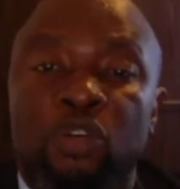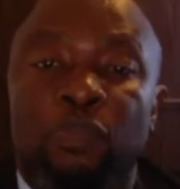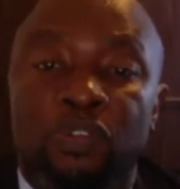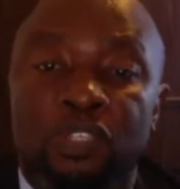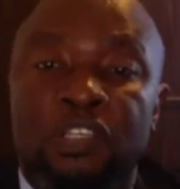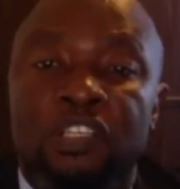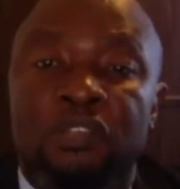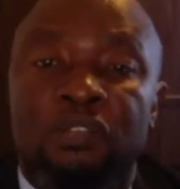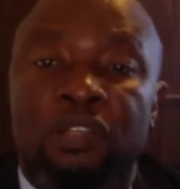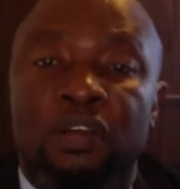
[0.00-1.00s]

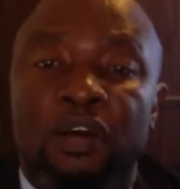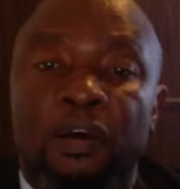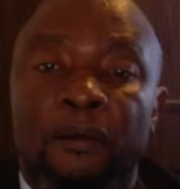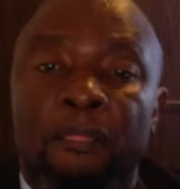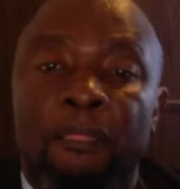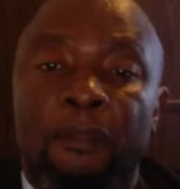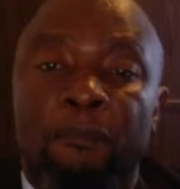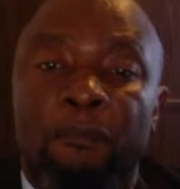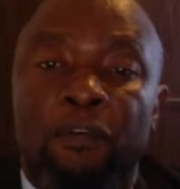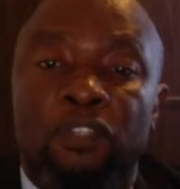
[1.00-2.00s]
proceedings
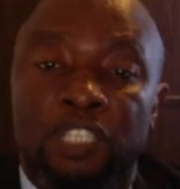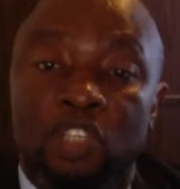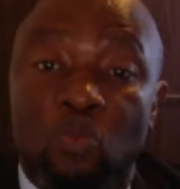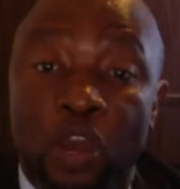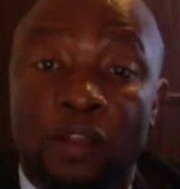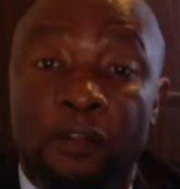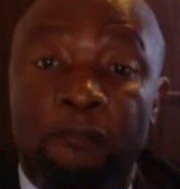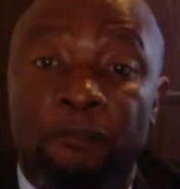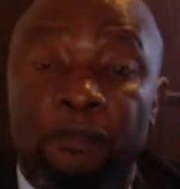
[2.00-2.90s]
proceed well.